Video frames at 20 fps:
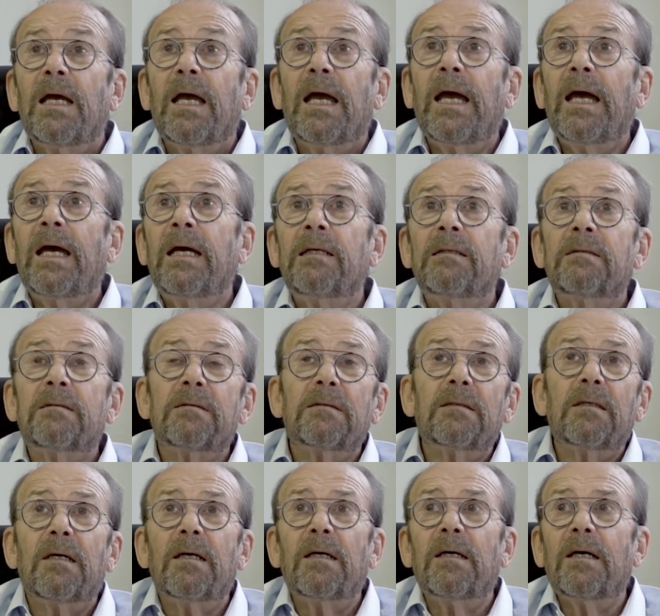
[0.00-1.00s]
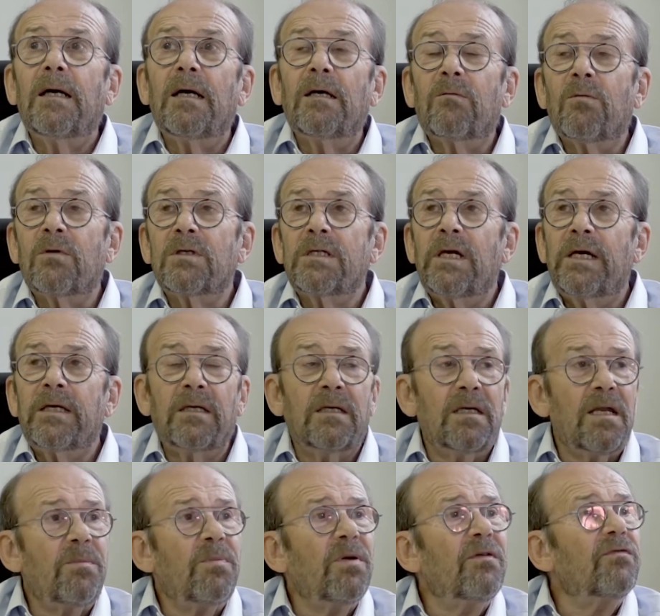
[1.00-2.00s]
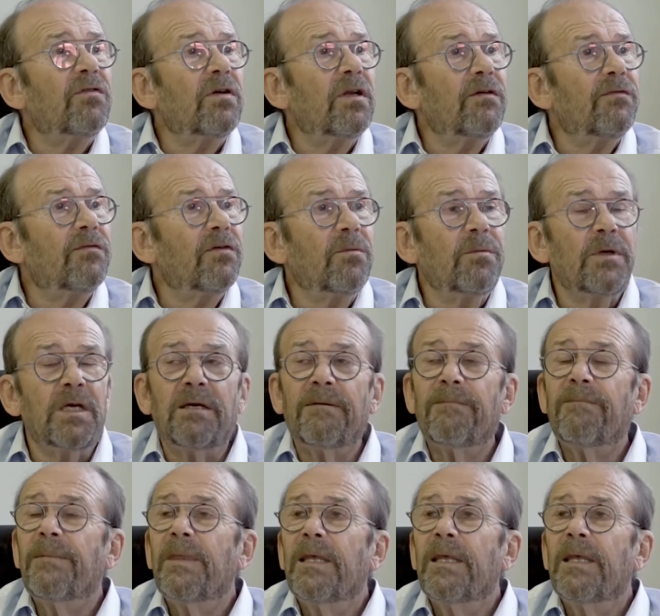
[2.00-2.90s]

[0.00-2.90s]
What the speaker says: And it was like an epiphany for me.